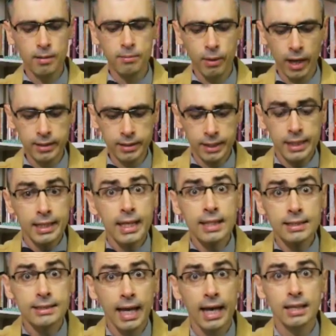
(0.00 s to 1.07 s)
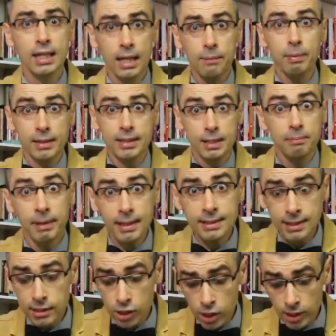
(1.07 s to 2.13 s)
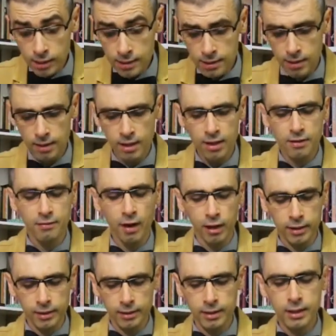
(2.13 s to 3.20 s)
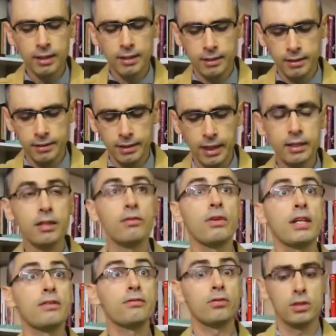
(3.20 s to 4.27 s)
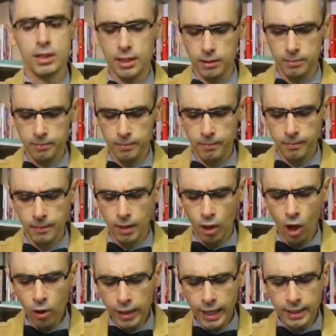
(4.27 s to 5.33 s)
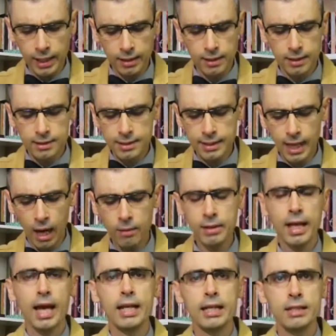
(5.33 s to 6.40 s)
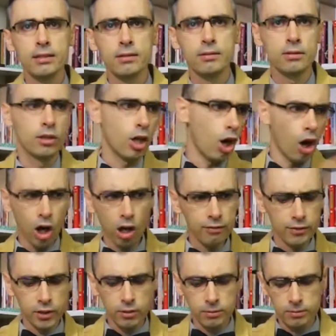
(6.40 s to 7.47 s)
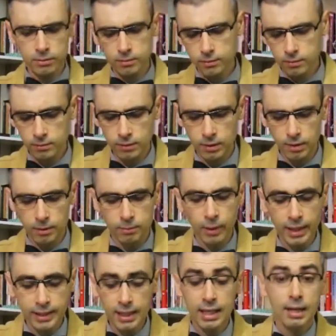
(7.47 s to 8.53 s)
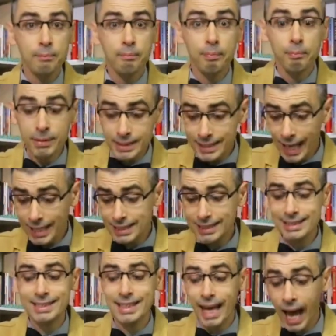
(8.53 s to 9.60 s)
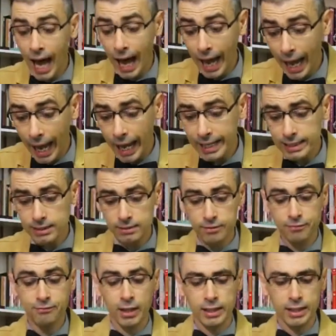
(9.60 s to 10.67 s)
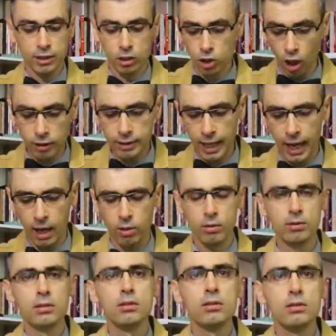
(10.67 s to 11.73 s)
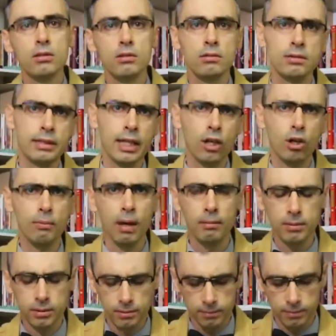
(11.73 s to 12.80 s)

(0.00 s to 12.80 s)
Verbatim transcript: Brandon: "Yes, Dad, but the messengers..." Father, getting ready for dinner: "Okay then, sit down and eat, all of you." Brandon: "But Dad, the iron..." Father: "Not now. Tell your mom."